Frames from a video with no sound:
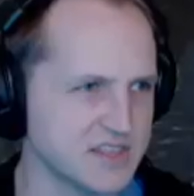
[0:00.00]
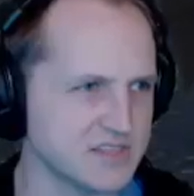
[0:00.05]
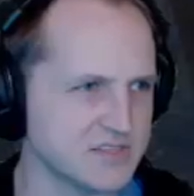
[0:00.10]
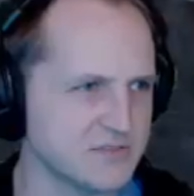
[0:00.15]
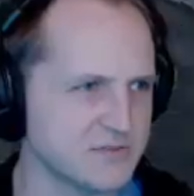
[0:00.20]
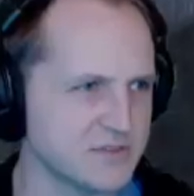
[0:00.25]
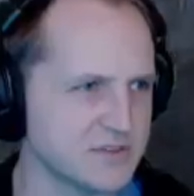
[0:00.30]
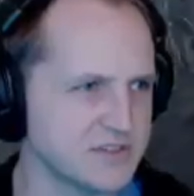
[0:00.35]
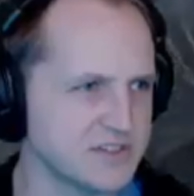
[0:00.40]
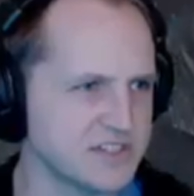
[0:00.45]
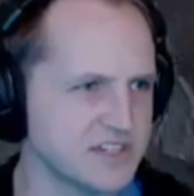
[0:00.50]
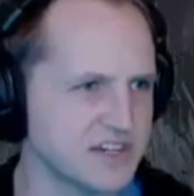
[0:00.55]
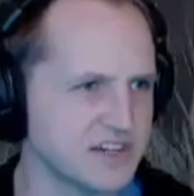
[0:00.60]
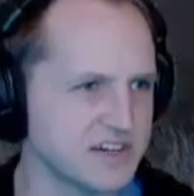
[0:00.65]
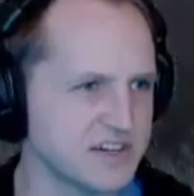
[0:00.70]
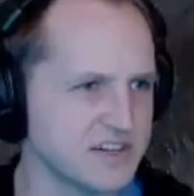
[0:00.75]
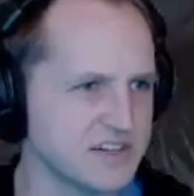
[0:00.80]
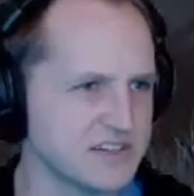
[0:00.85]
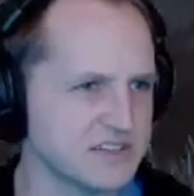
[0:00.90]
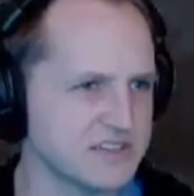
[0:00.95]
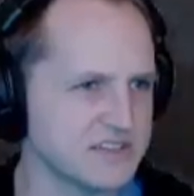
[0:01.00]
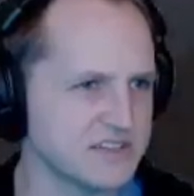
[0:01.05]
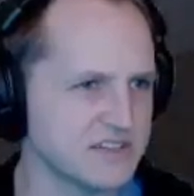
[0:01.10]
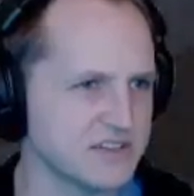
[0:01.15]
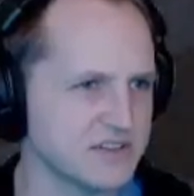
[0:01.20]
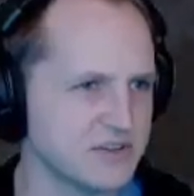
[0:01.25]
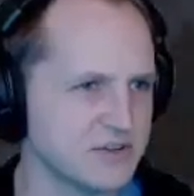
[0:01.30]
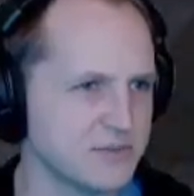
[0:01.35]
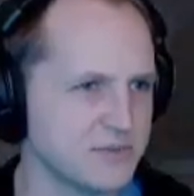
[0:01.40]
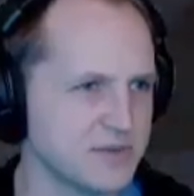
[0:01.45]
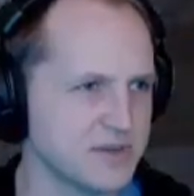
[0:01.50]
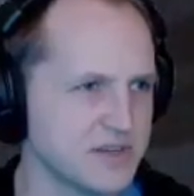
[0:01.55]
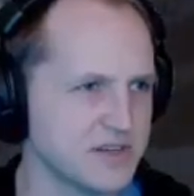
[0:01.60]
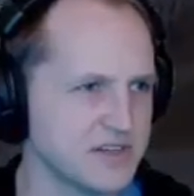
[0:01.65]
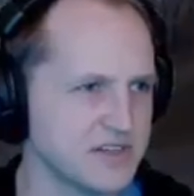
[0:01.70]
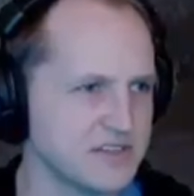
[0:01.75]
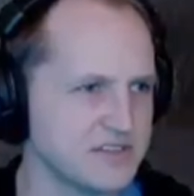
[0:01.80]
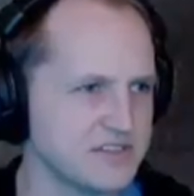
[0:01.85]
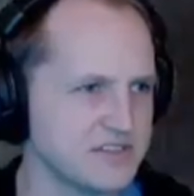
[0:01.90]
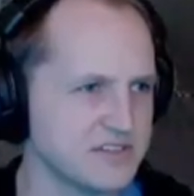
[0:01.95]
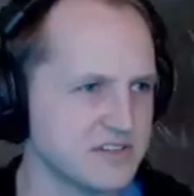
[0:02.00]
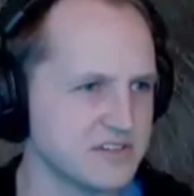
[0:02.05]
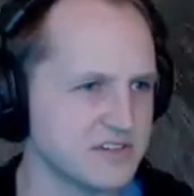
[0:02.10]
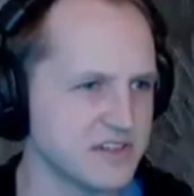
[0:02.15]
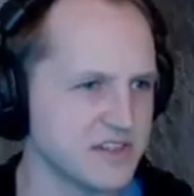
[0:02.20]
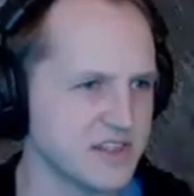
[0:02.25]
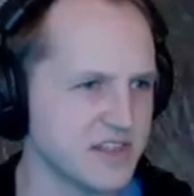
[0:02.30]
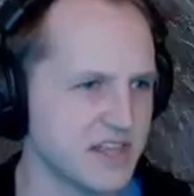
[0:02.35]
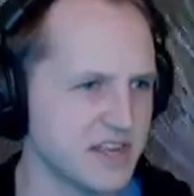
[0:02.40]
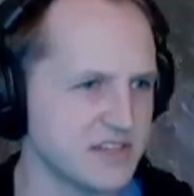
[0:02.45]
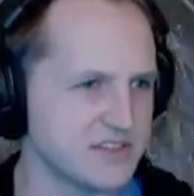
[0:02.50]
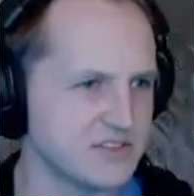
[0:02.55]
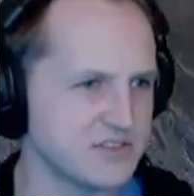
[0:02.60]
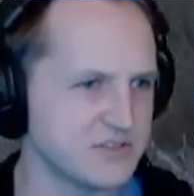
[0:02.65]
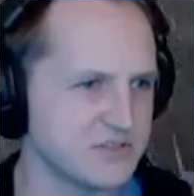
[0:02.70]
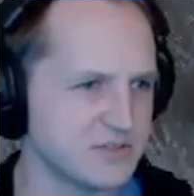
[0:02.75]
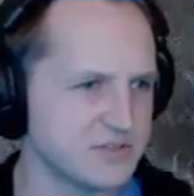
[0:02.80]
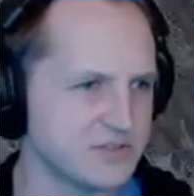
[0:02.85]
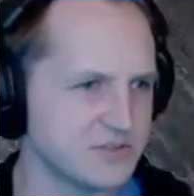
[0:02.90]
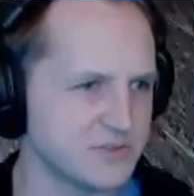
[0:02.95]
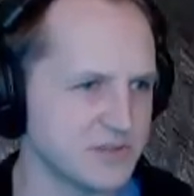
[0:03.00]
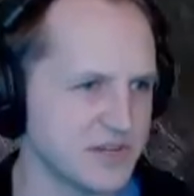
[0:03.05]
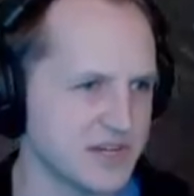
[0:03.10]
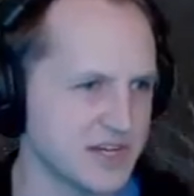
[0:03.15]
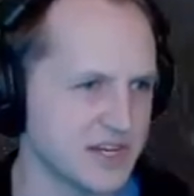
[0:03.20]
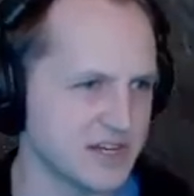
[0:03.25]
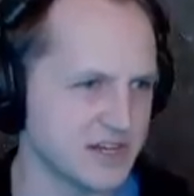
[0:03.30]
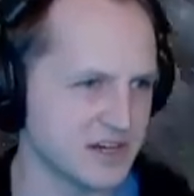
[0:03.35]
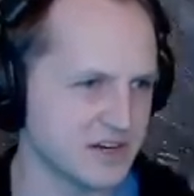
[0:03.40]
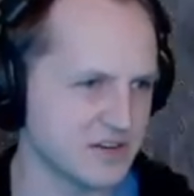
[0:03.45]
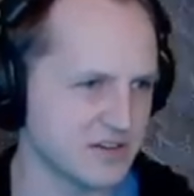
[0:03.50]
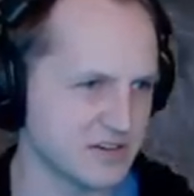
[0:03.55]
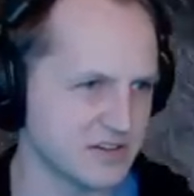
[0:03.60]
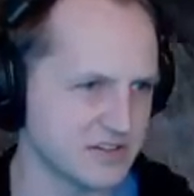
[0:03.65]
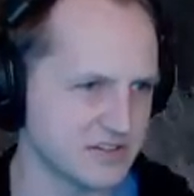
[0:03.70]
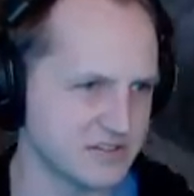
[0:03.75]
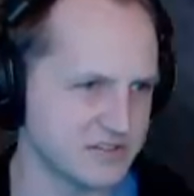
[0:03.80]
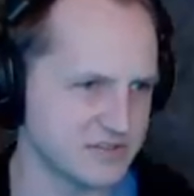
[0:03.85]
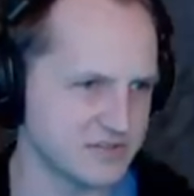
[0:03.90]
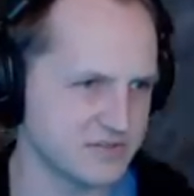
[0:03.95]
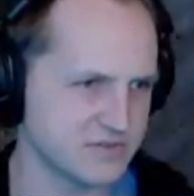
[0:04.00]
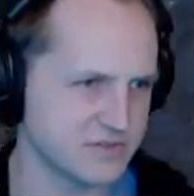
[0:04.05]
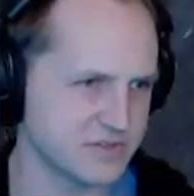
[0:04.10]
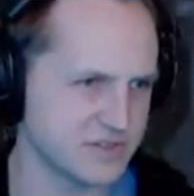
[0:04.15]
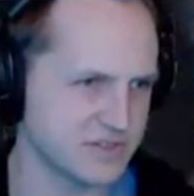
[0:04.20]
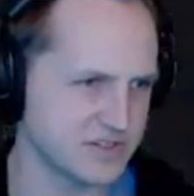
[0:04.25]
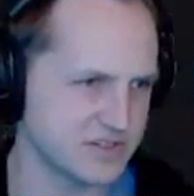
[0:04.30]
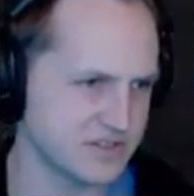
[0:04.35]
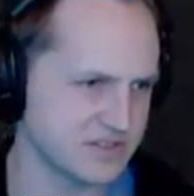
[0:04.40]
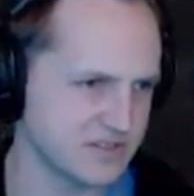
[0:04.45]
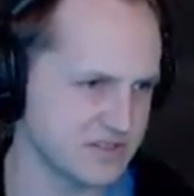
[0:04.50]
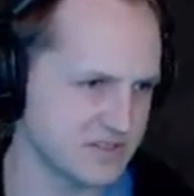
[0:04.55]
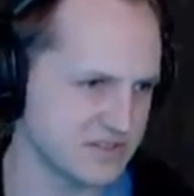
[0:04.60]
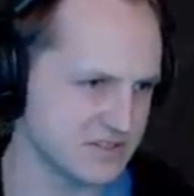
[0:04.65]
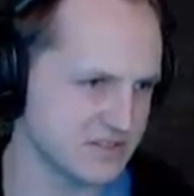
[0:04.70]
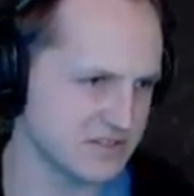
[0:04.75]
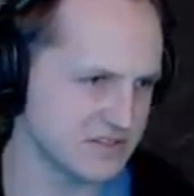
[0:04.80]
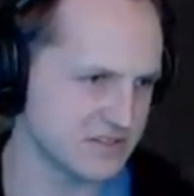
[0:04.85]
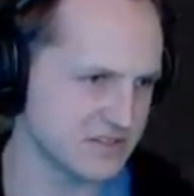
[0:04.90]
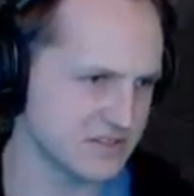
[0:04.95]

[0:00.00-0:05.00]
first area is a little bit easier, and then as soon as we kind of cross over into